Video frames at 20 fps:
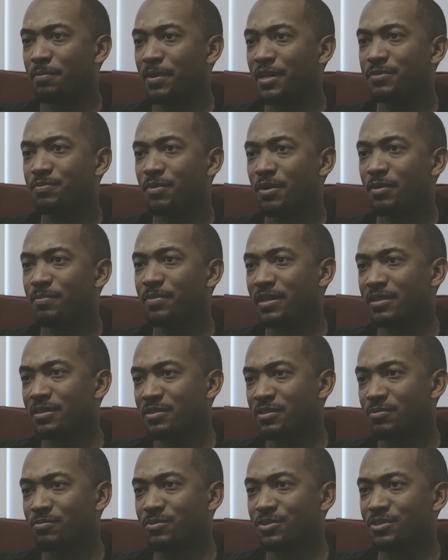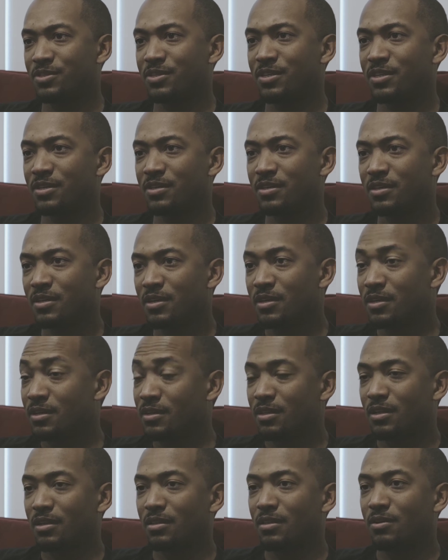a baseball bat to someone's knee,
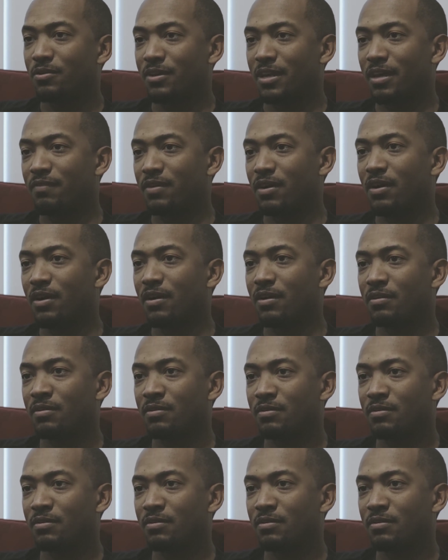let alone Kevin Hart.